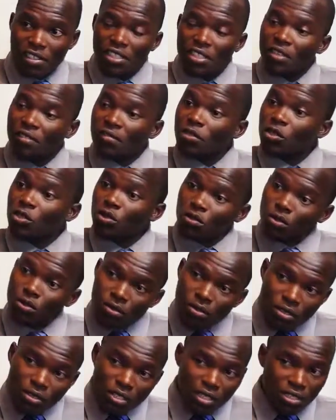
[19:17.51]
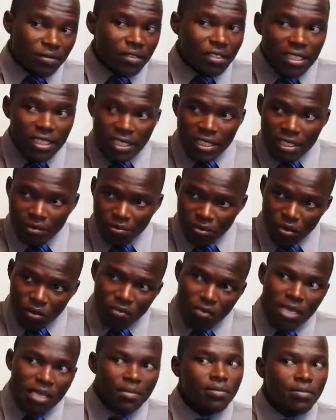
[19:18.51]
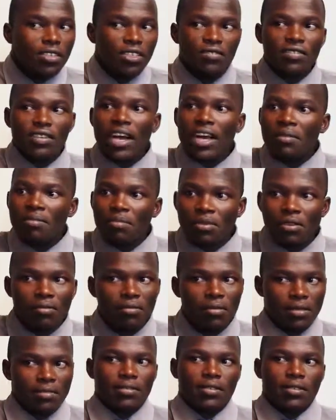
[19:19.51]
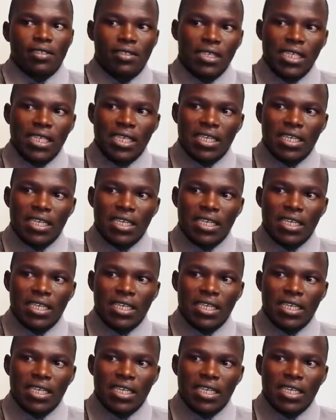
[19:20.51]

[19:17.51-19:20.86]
you have strokes, you have kidney problems, you have eye problems.